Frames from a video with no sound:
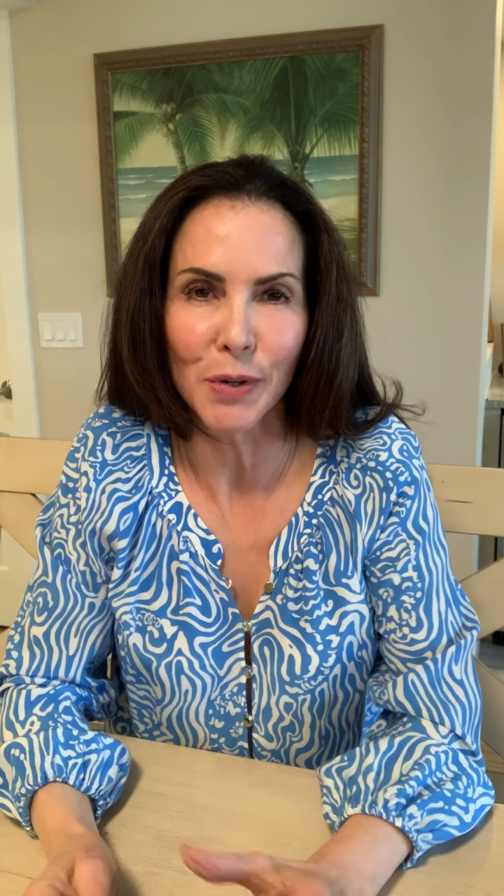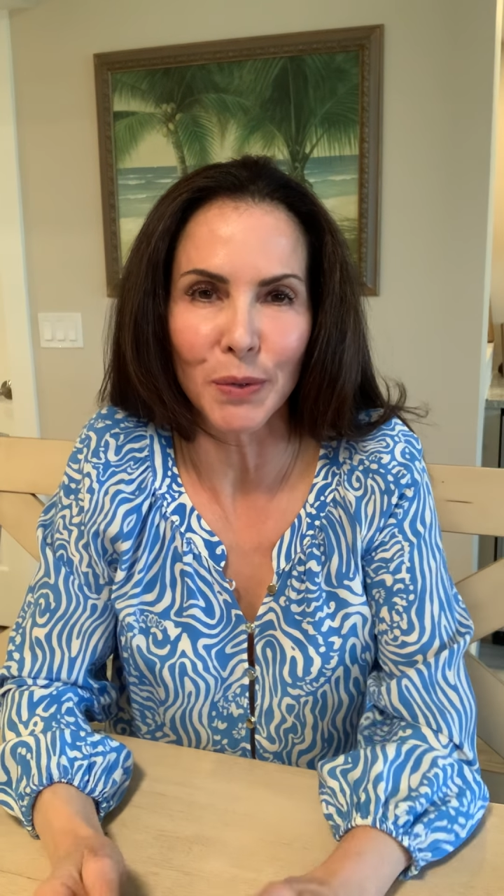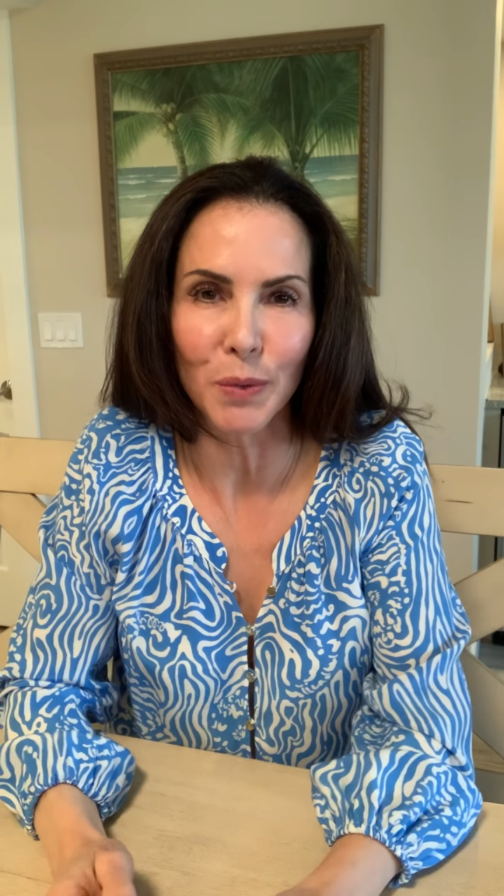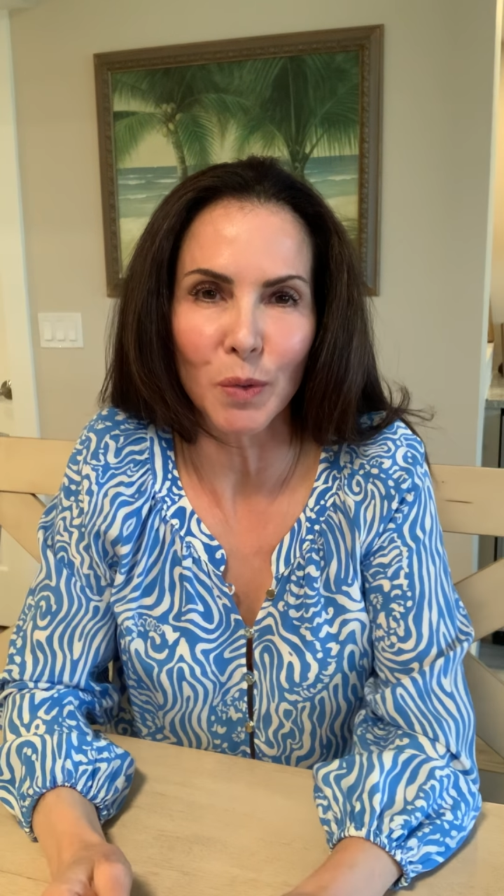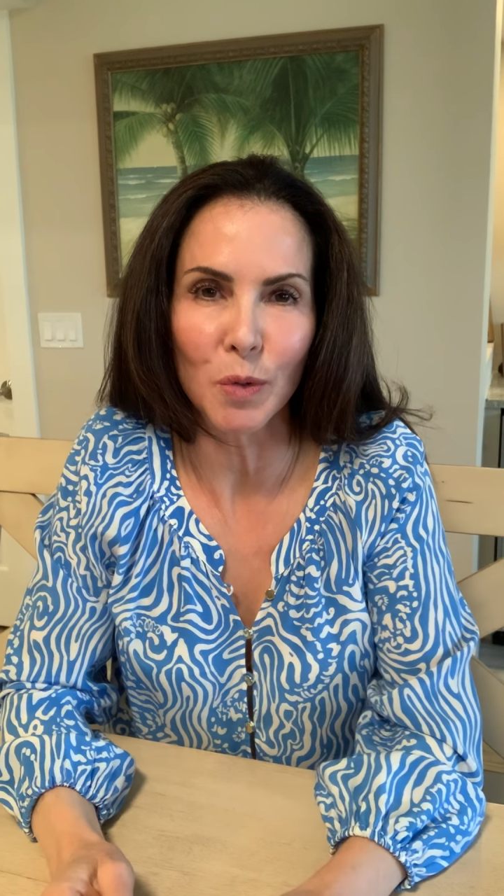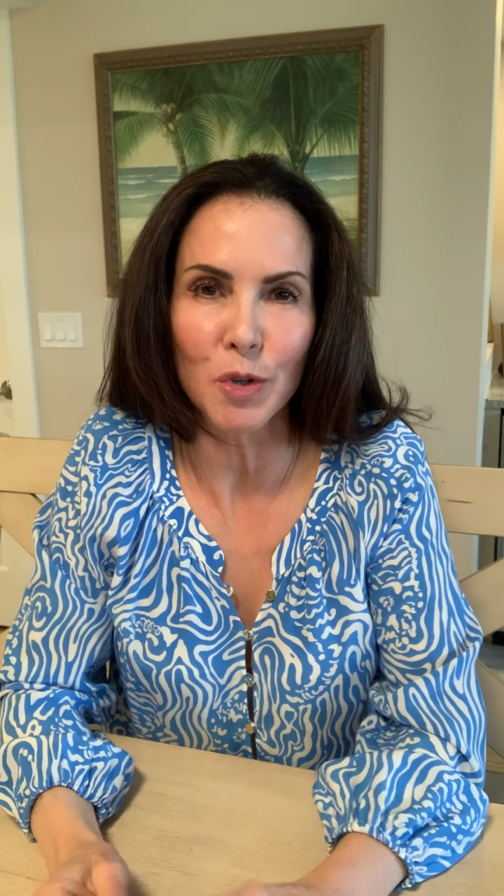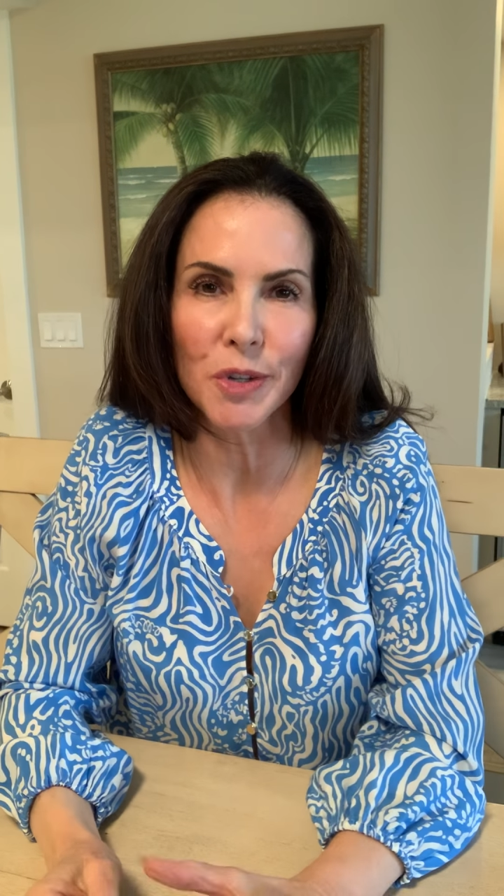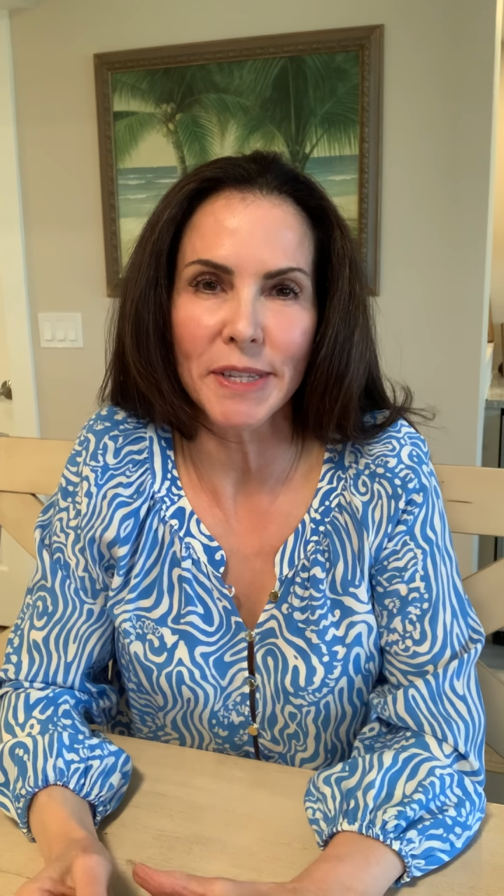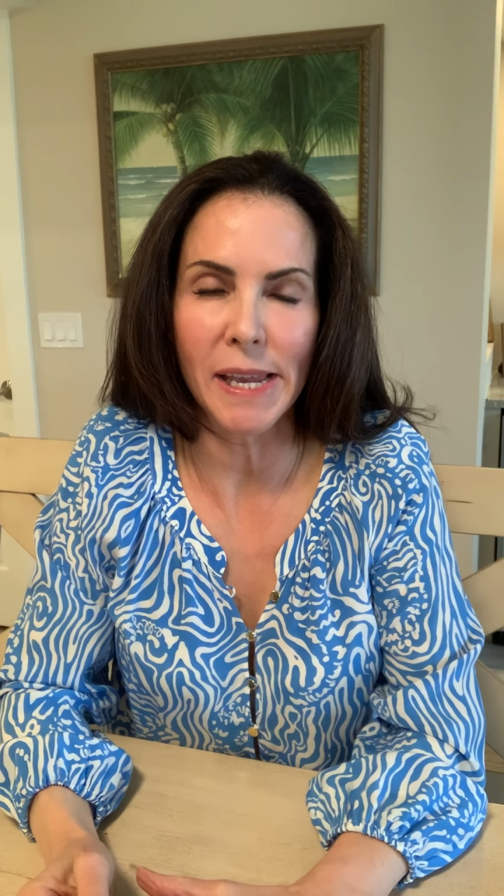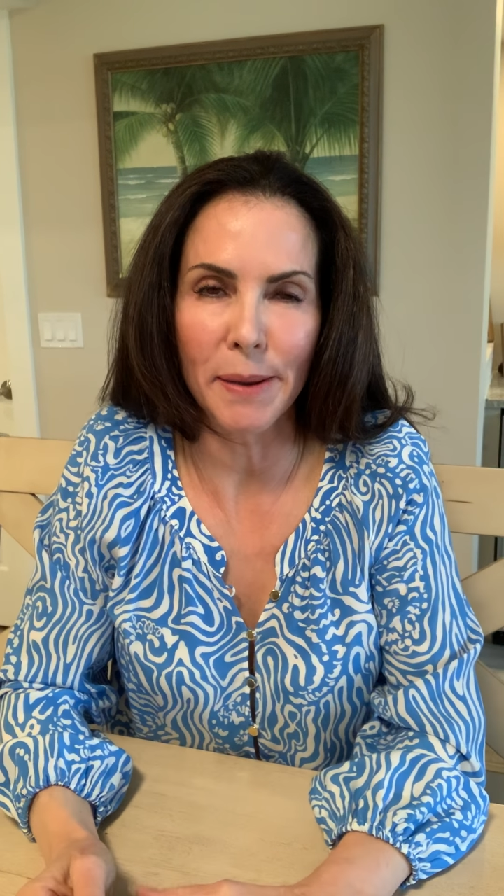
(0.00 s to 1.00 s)
who
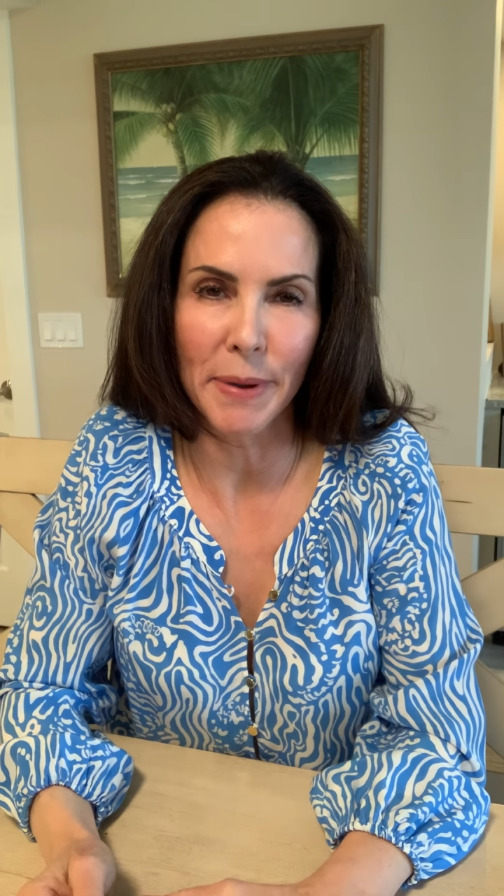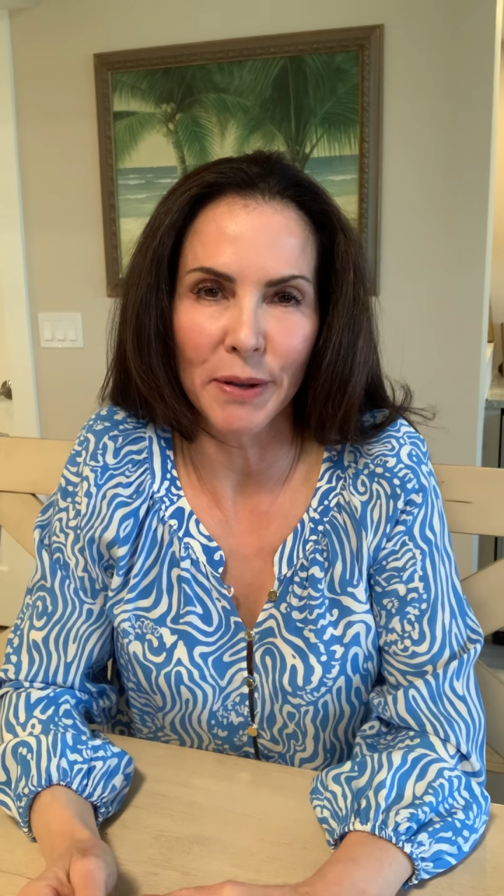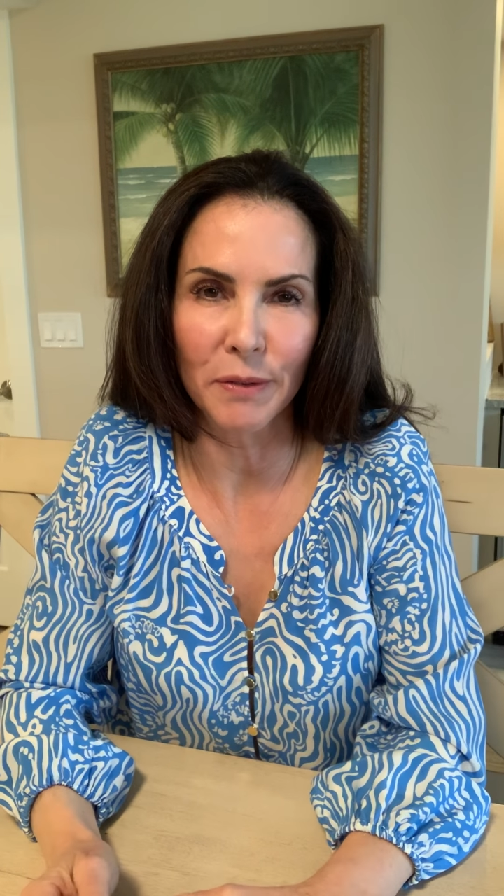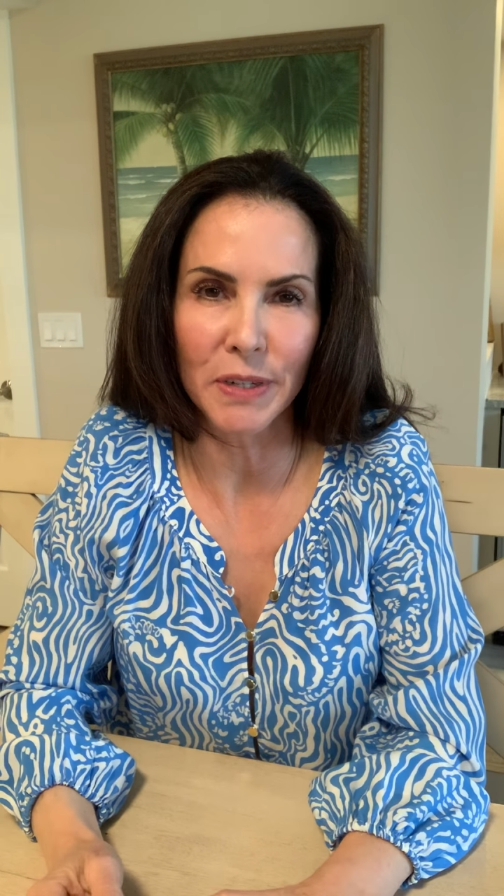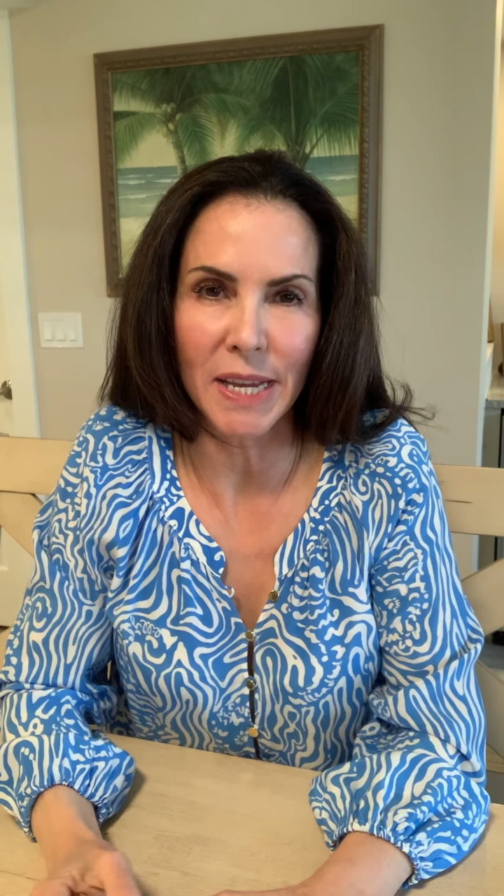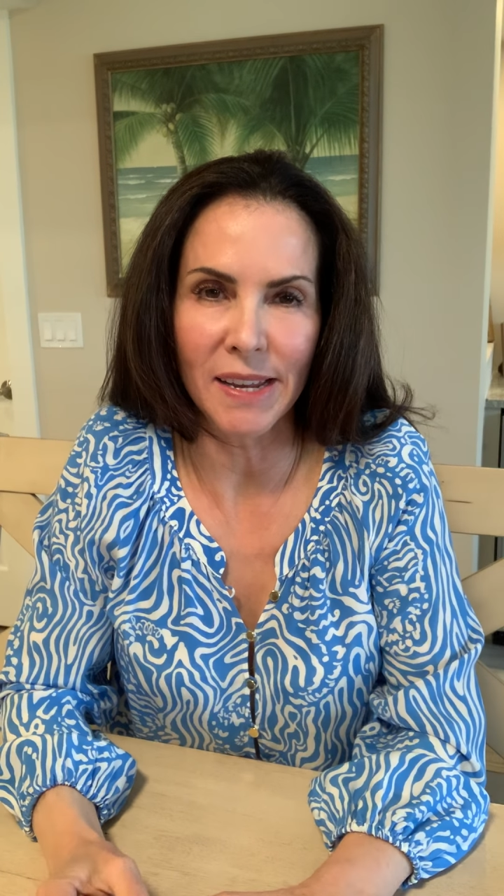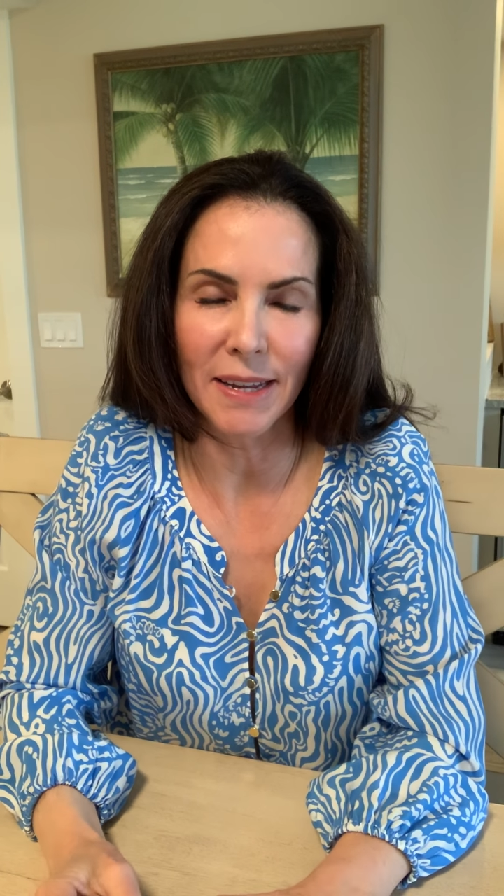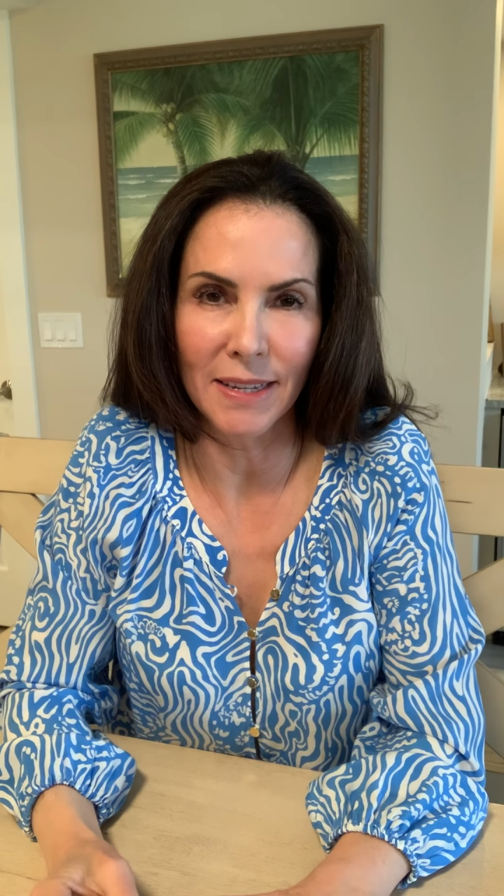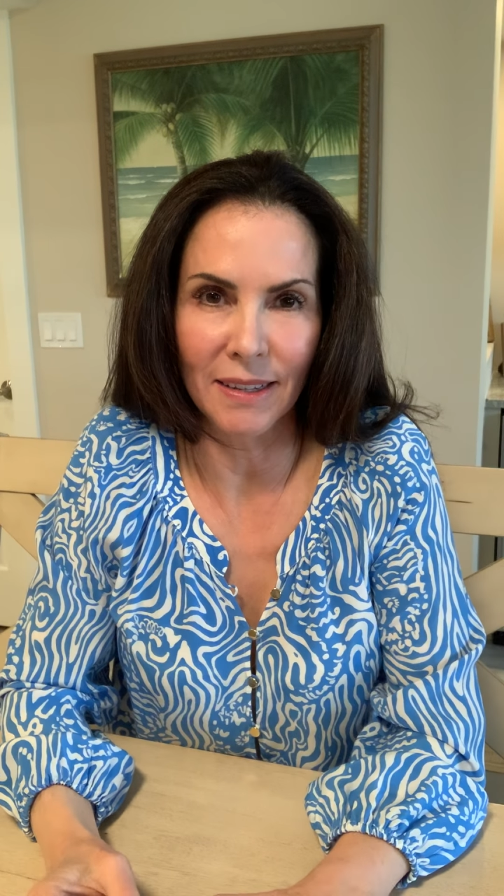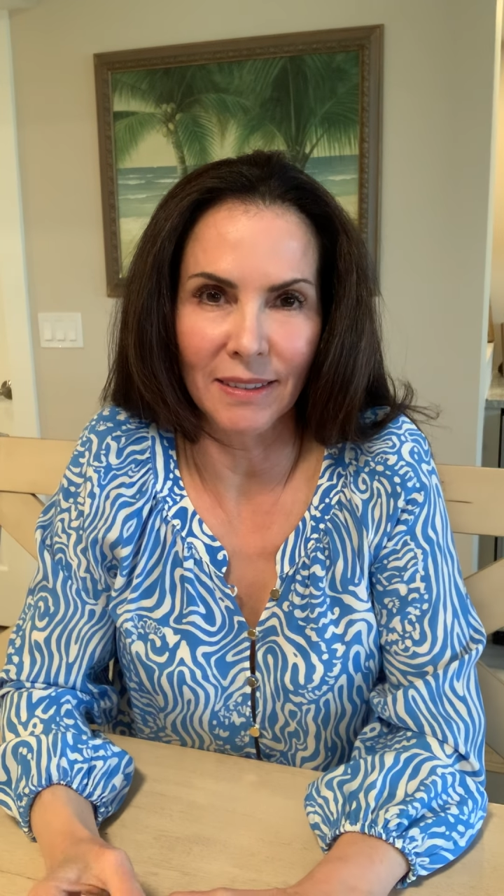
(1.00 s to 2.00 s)
just came out of
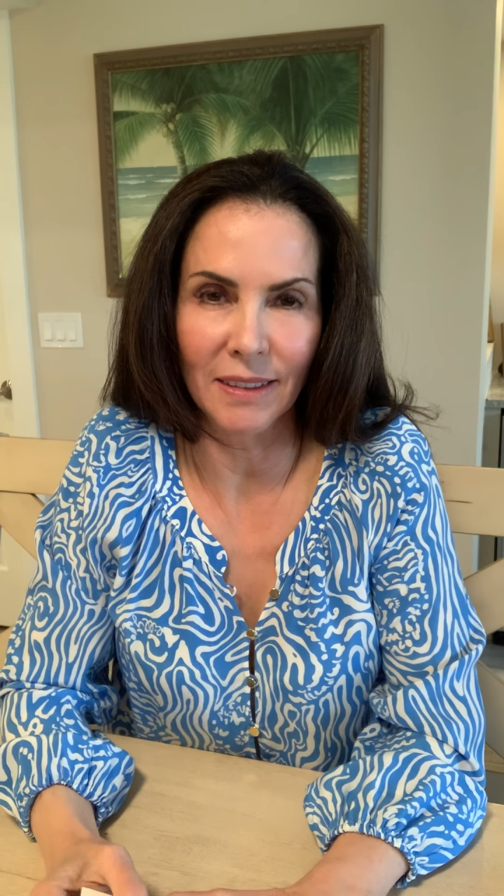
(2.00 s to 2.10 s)
taking